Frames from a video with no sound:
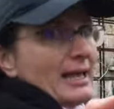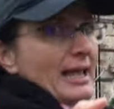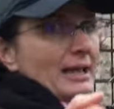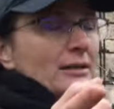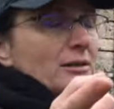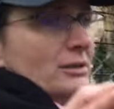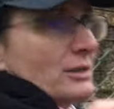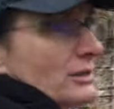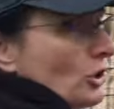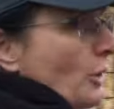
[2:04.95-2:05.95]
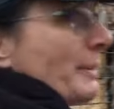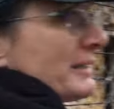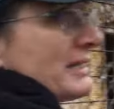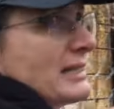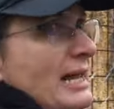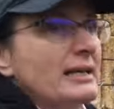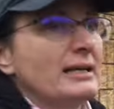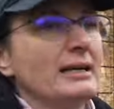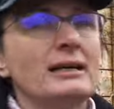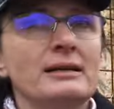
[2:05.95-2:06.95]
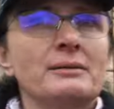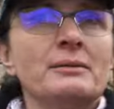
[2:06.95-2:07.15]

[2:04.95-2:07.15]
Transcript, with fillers: uh, Topaz is like her